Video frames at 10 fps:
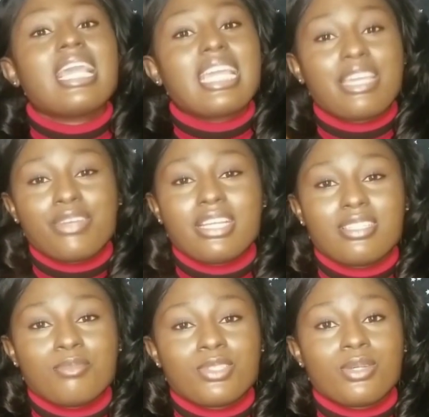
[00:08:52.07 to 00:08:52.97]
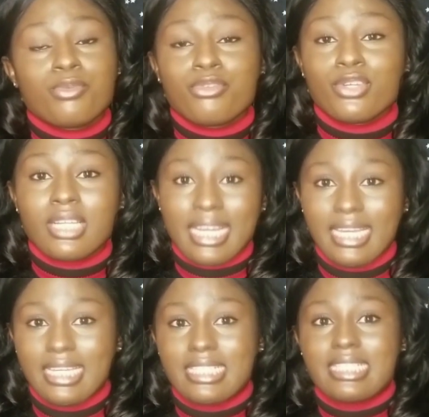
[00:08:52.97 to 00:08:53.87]
give it a thumbs up if you
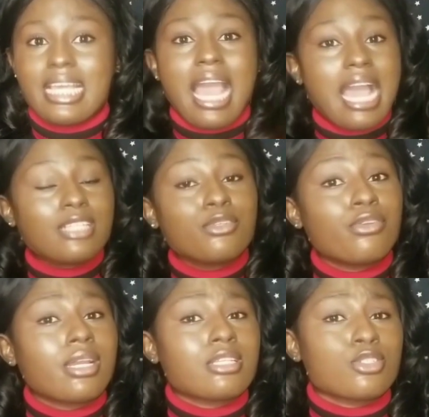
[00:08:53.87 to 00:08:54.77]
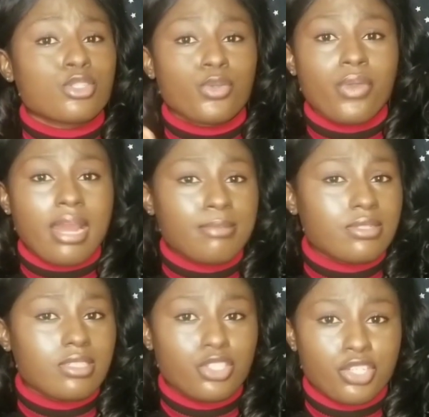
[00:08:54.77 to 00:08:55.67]
like it, and don't forget to subscribe to
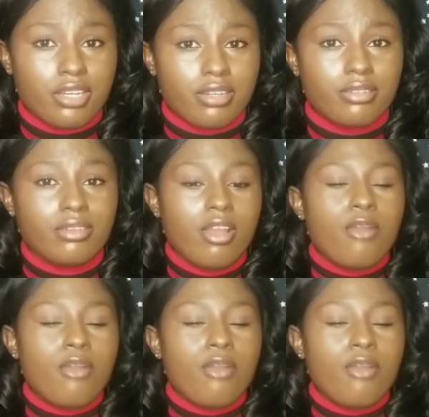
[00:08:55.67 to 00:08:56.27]
this channel